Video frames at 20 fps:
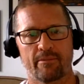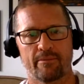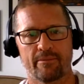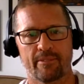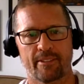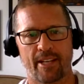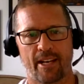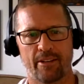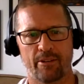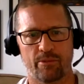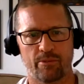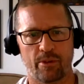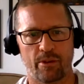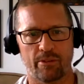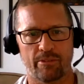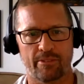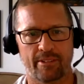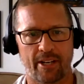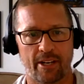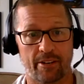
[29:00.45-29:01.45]
the guy who
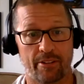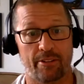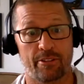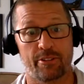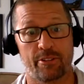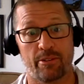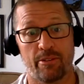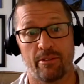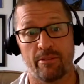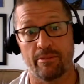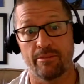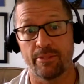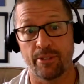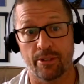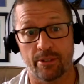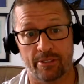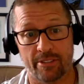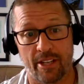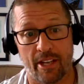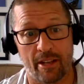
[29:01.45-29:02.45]
wrote Care of the Soul, New
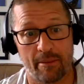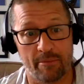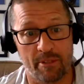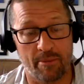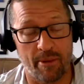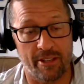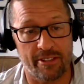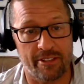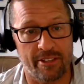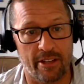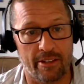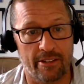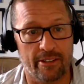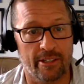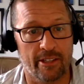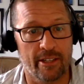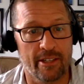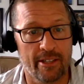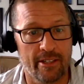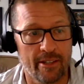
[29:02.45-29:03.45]
York Times bestseller,
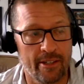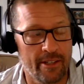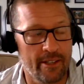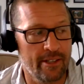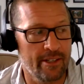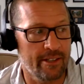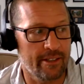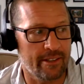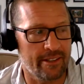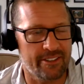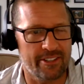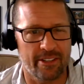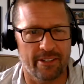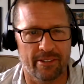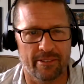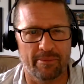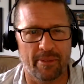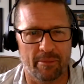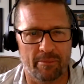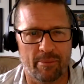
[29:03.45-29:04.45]

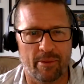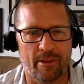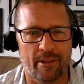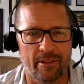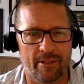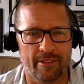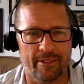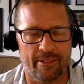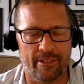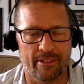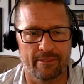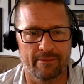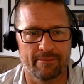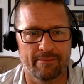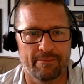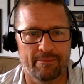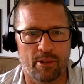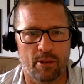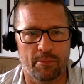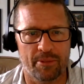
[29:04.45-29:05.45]
considered like part of the
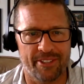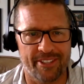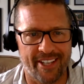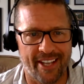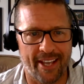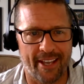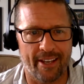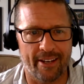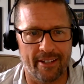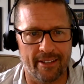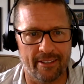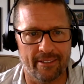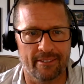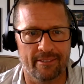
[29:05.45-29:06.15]
purpose canon.